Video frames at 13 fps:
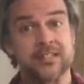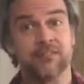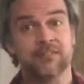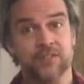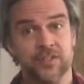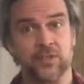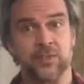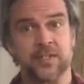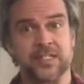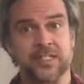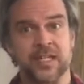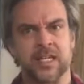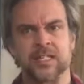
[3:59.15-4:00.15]
vision we
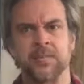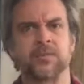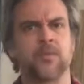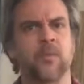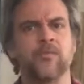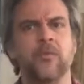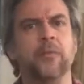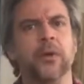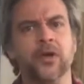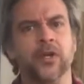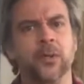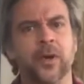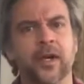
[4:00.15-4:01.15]
see a much more
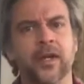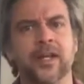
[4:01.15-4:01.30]
familiar one.